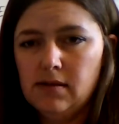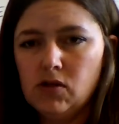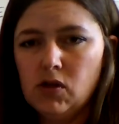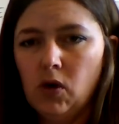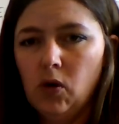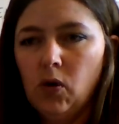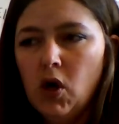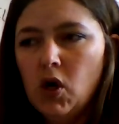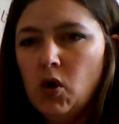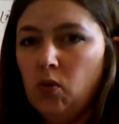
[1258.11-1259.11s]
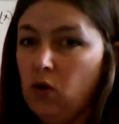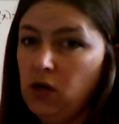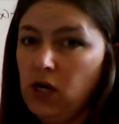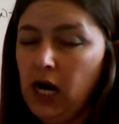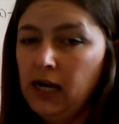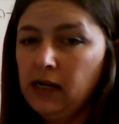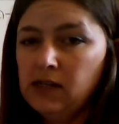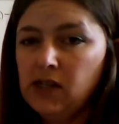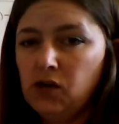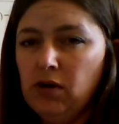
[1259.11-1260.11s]
So we're not
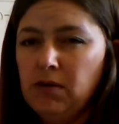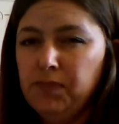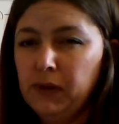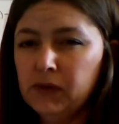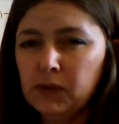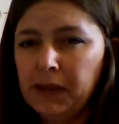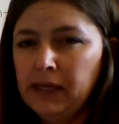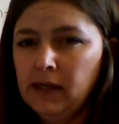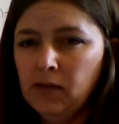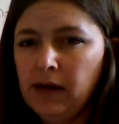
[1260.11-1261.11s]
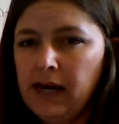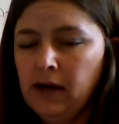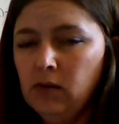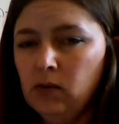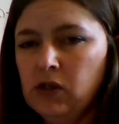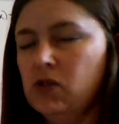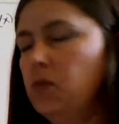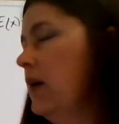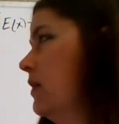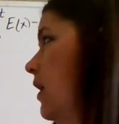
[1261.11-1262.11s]
considering both the rate in and rate out. We just
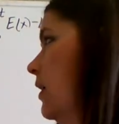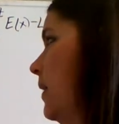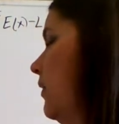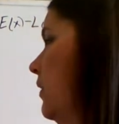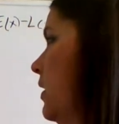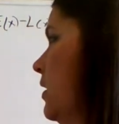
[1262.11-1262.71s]
want to talk about,